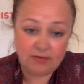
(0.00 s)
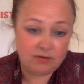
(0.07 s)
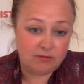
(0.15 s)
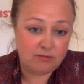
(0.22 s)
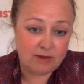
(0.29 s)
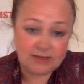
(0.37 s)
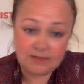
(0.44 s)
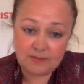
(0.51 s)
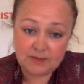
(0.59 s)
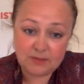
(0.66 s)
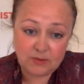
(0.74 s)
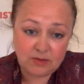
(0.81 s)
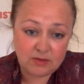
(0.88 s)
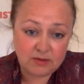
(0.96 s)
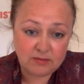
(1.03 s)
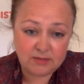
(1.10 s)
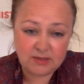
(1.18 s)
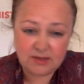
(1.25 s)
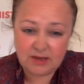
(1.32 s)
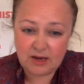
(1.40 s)
the recipes with them
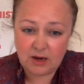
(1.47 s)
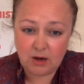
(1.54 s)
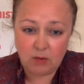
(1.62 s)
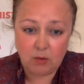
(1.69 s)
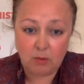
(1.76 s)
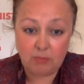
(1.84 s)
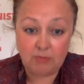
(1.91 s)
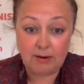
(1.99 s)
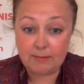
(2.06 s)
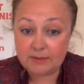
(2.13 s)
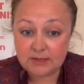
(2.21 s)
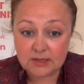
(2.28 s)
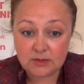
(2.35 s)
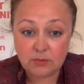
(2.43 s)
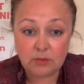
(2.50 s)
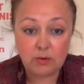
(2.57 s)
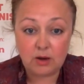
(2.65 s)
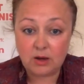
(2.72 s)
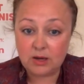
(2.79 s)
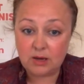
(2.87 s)
so they know what parameters we're
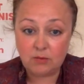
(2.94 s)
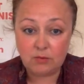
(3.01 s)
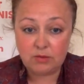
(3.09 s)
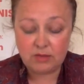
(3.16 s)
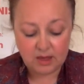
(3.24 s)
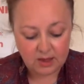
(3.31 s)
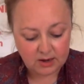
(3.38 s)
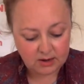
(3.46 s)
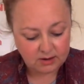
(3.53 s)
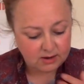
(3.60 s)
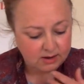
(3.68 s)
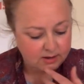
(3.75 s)
working within.